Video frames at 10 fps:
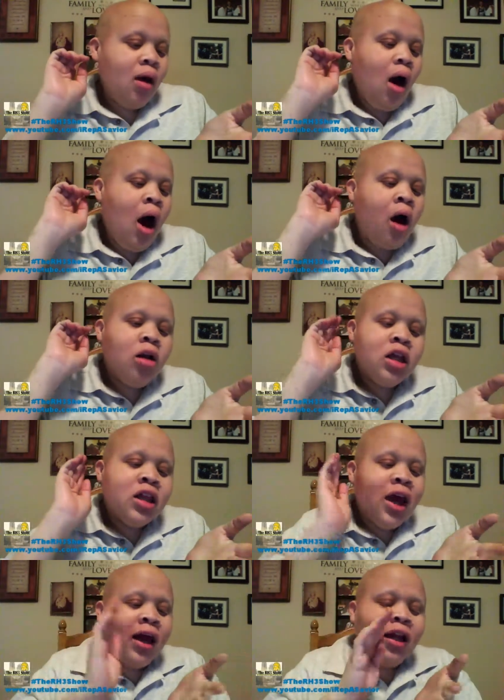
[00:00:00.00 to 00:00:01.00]
all of
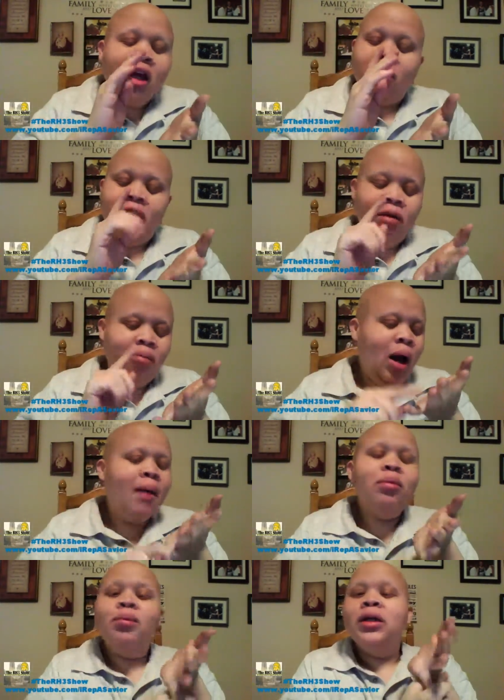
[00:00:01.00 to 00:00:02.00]
that it,
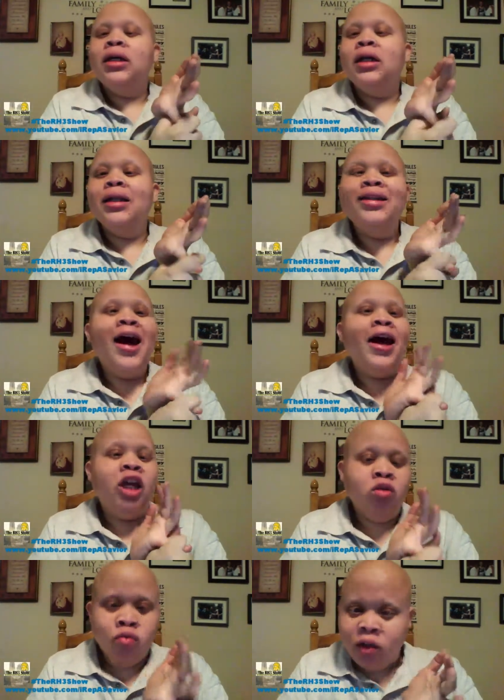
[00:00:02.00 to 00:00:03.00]
probably
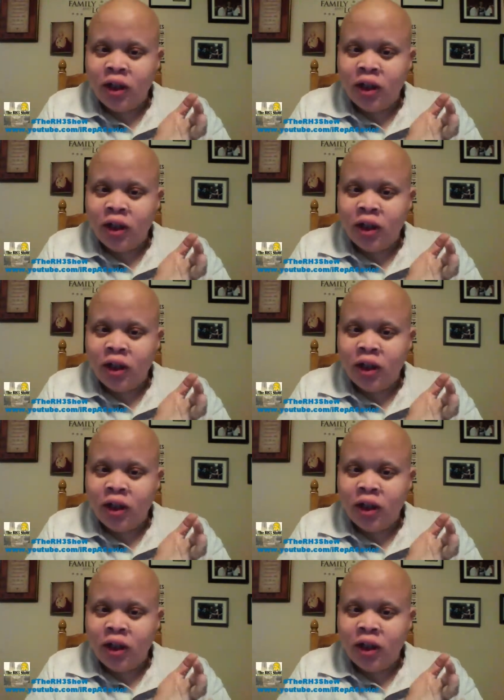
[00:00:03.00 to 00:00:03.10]
lacking